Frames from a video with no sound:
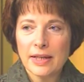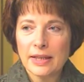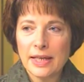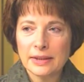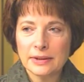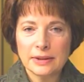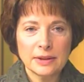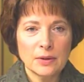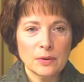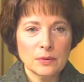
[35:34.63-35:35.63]

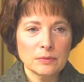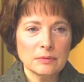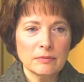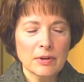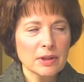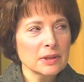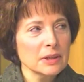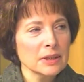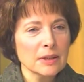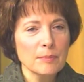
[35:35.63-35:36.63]
very
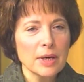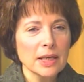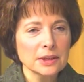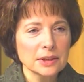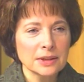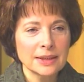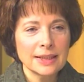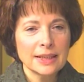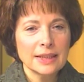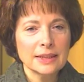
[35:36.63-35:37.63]
little compassion
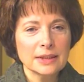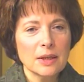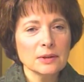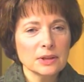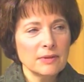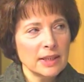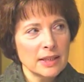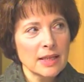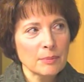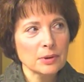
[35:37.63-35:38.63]
is
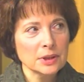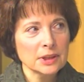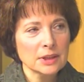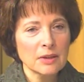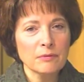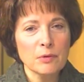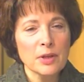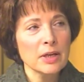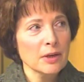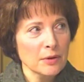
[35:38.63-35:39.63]
cultivated in that person's heart for
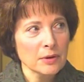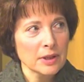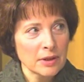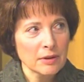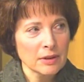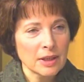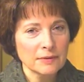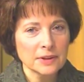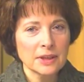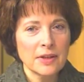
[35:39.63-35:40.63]
the other in their lives.